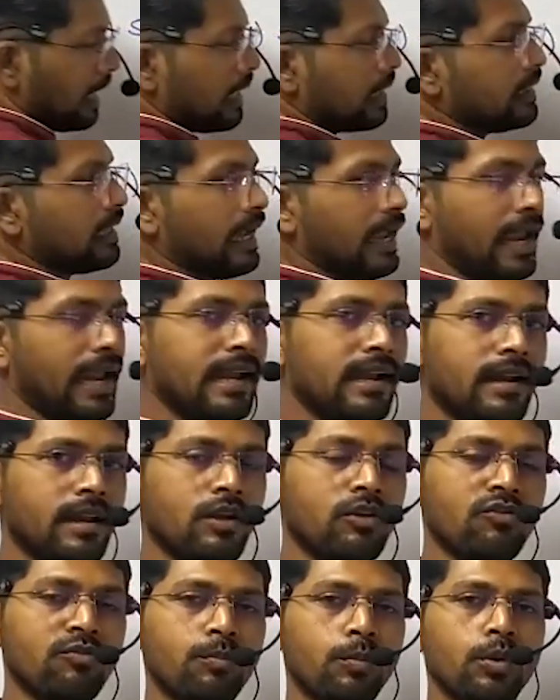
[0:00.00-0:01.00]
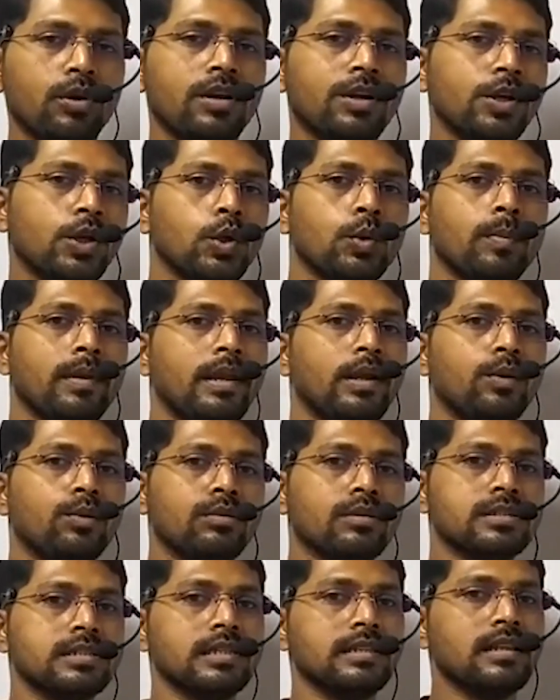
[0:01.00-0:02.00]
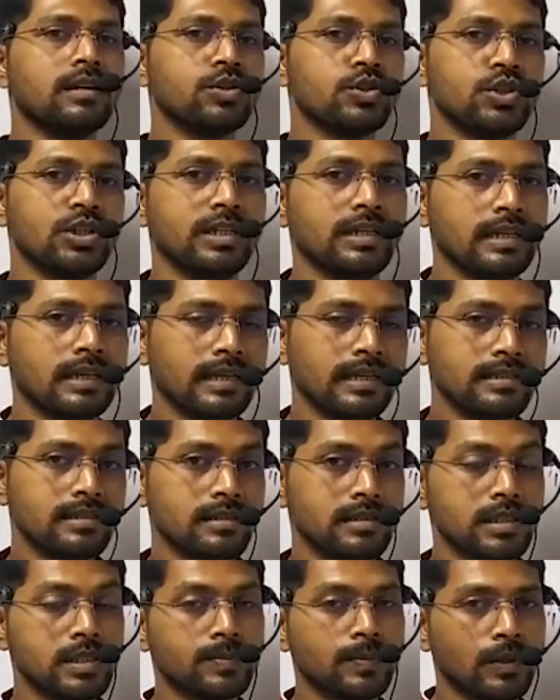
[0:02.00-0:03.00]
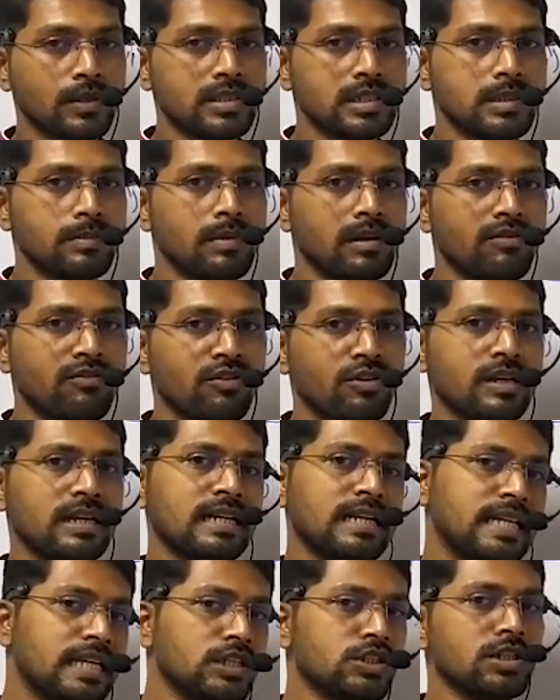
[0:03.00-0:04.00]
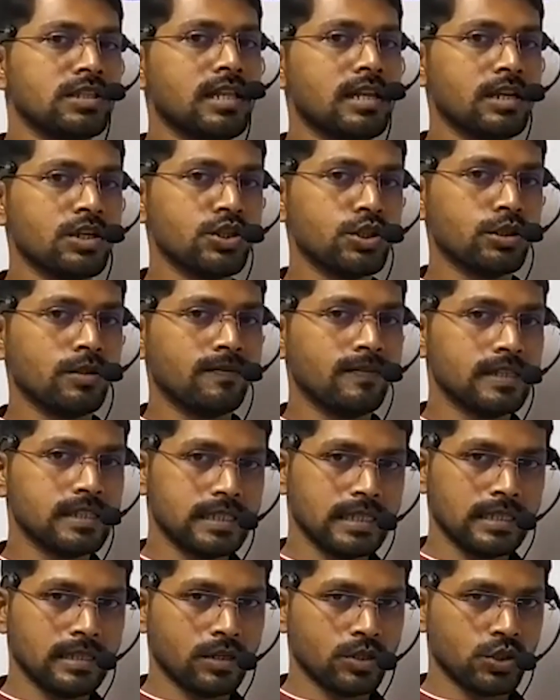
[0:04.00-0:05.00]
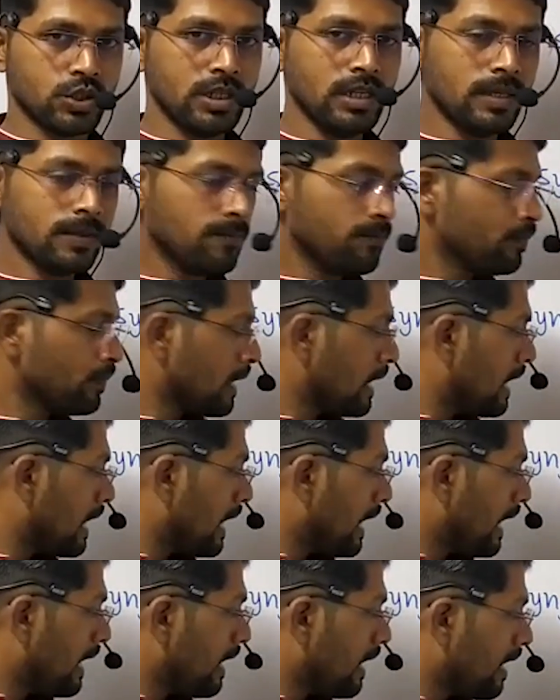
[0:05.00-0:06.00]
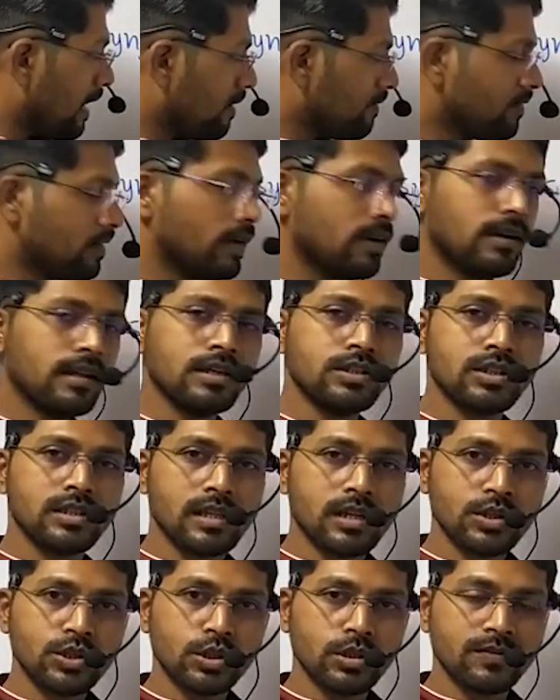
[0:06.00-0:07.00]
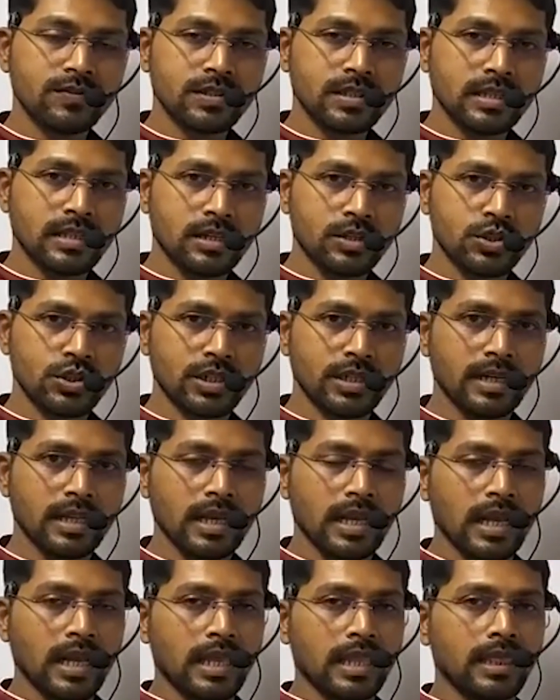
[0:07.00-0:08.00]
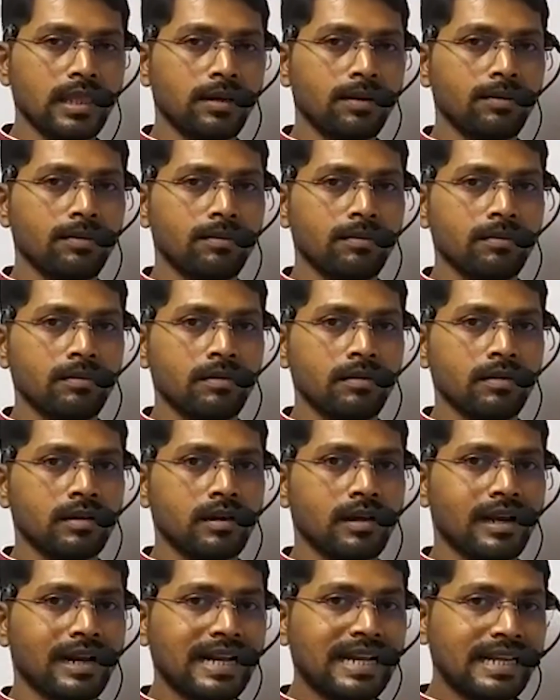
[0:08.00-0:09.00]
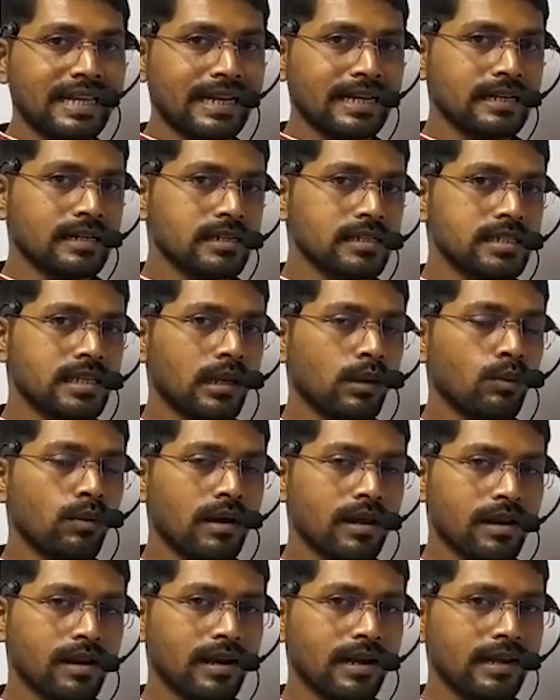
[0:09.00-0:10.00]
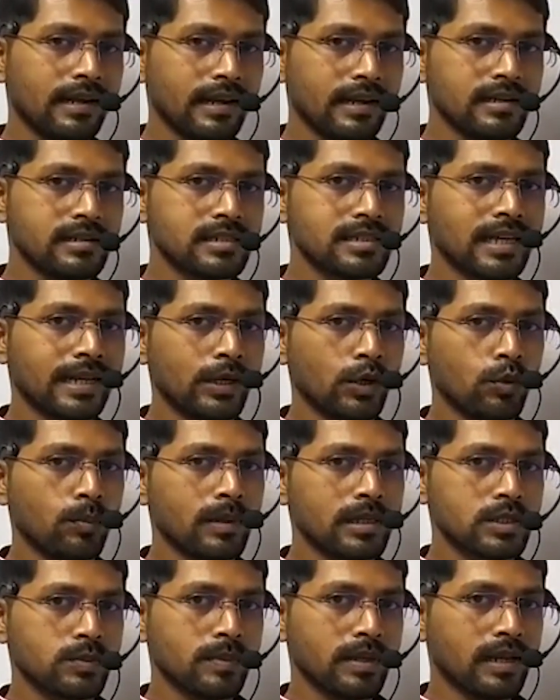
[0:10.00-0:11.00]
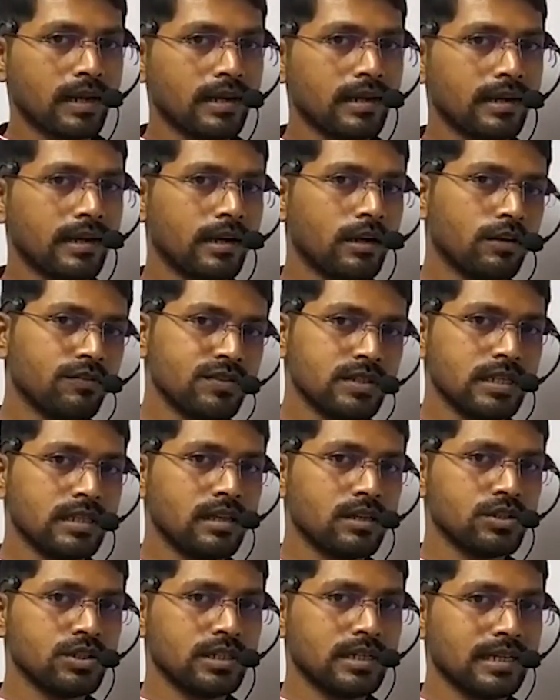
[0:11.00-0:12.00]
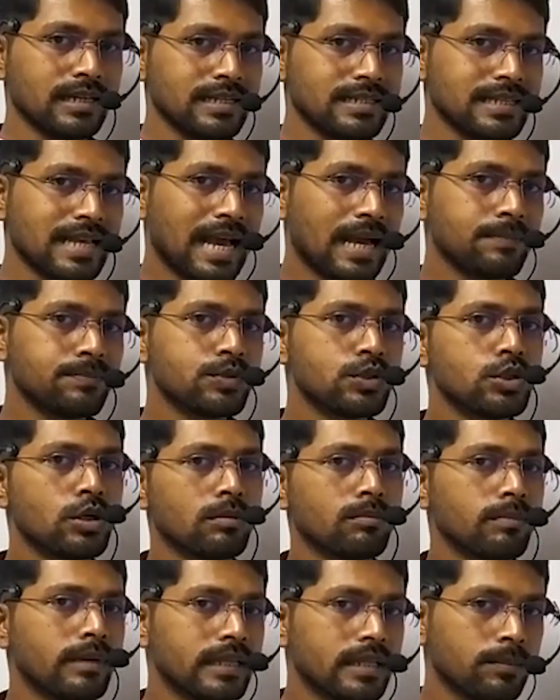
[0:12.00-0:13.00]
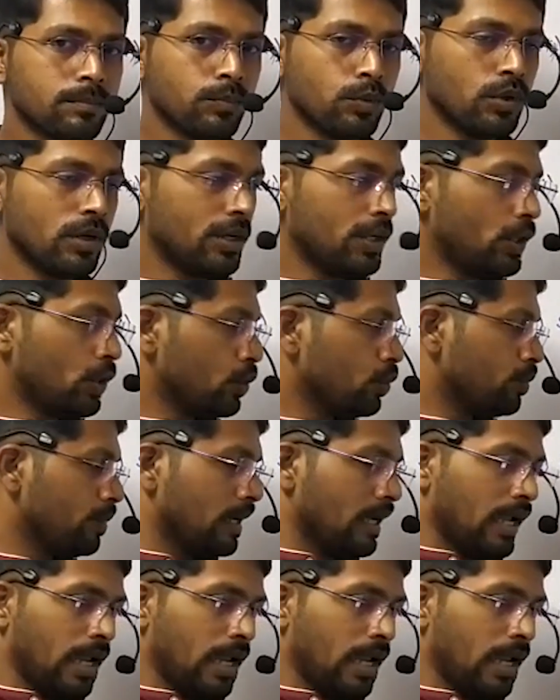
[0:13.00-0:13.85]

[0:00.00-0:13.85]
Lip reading: The entry of pollen tube into the synergid is responsible for degeneration of the synergid, and after degeneration of synergid, the content, cellular content, cytoplasmic content of synergid is absorbed by the pollen tube.